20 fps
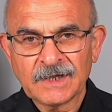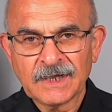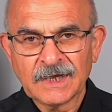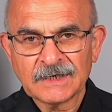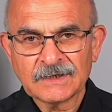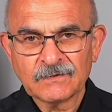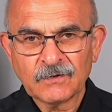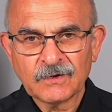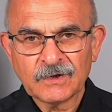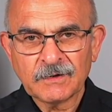
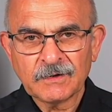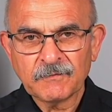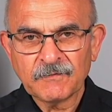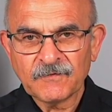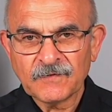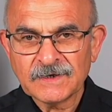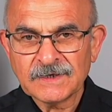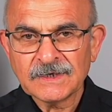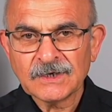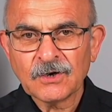That's why the
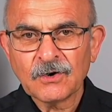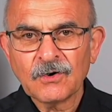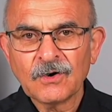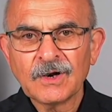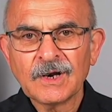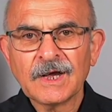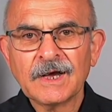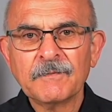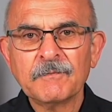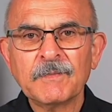
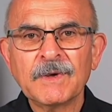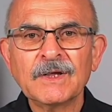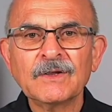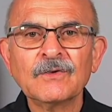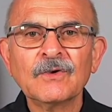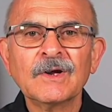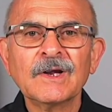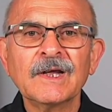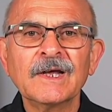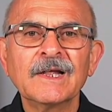physical and
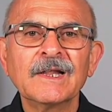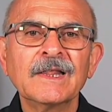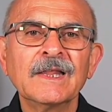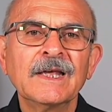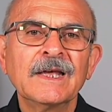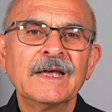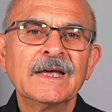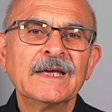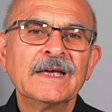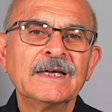mental health
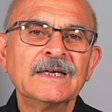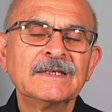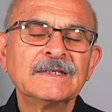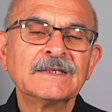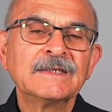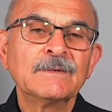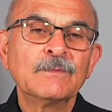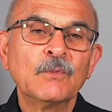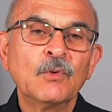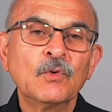
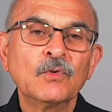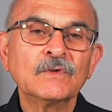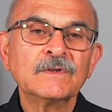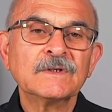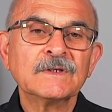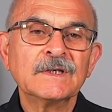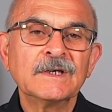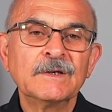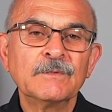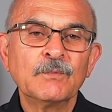is the
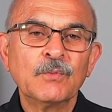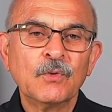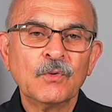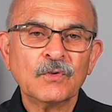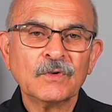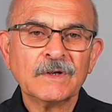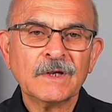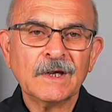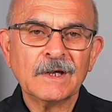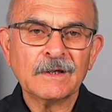most
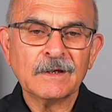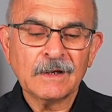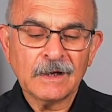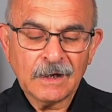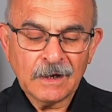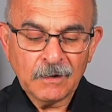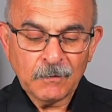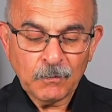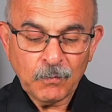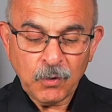important
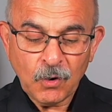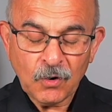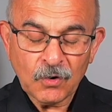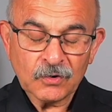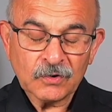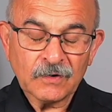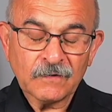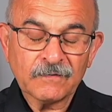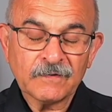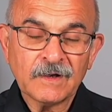
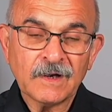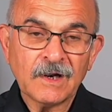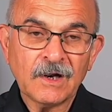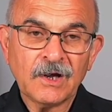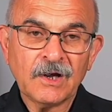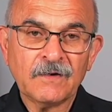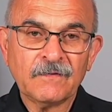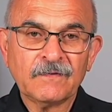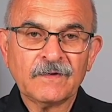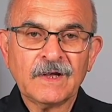part of the
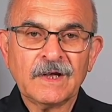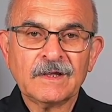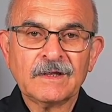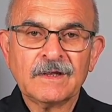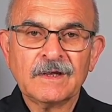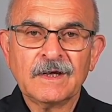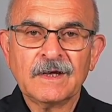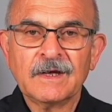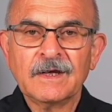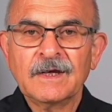life, that
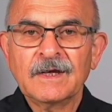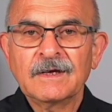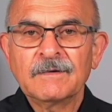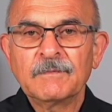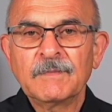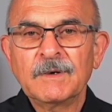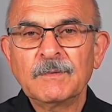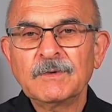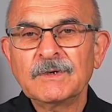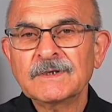
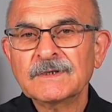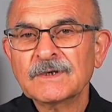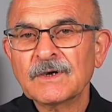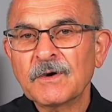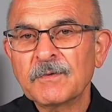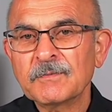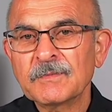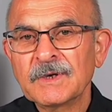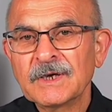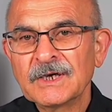maybe
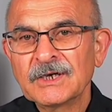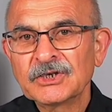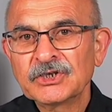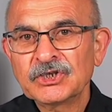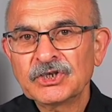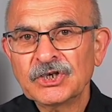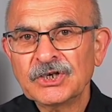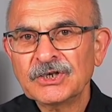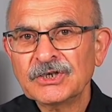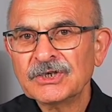some
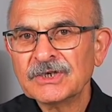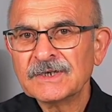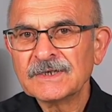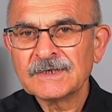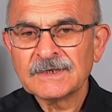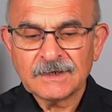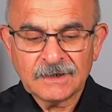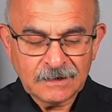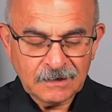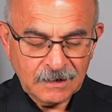
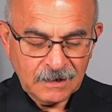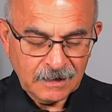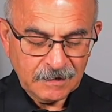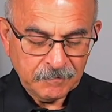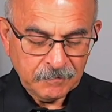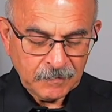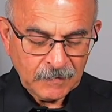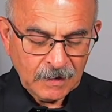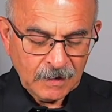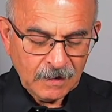changes in
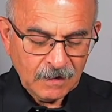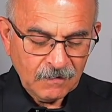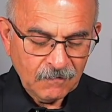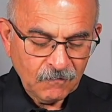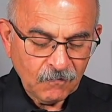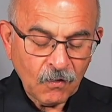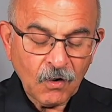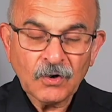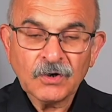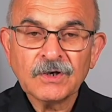the
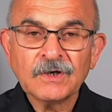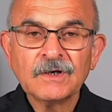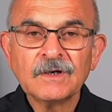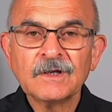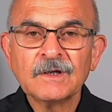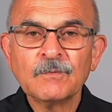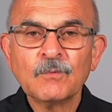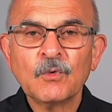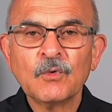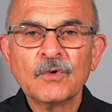walking in
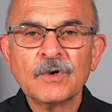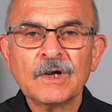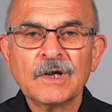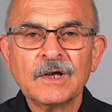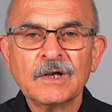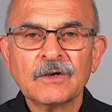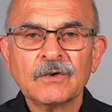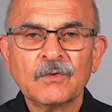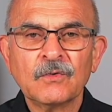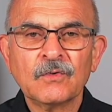the
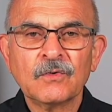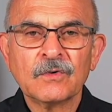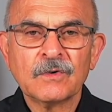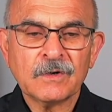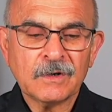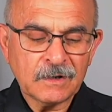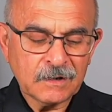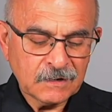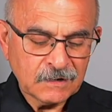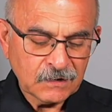morning
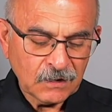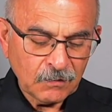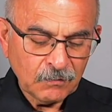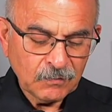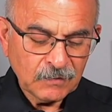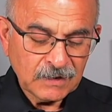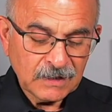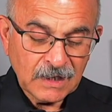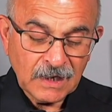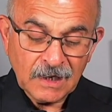or
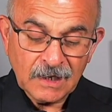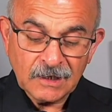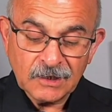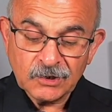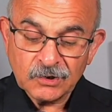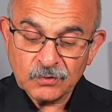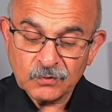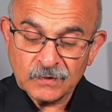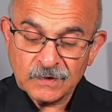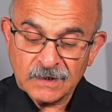some daily
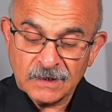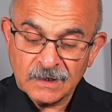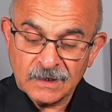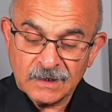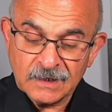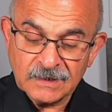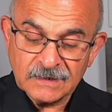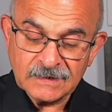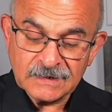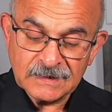routine
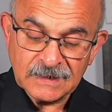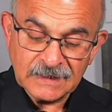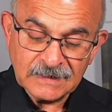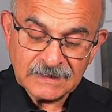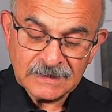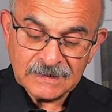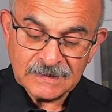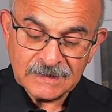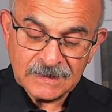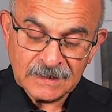is
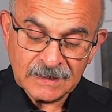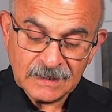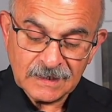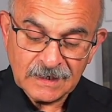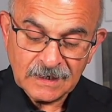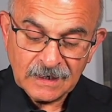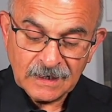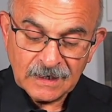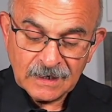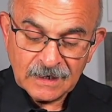
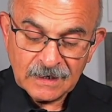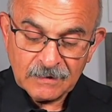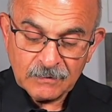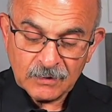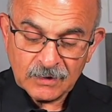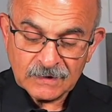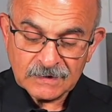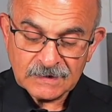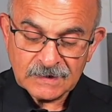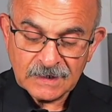necessary,
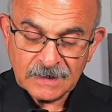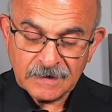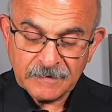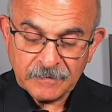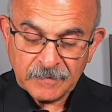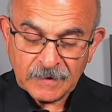because the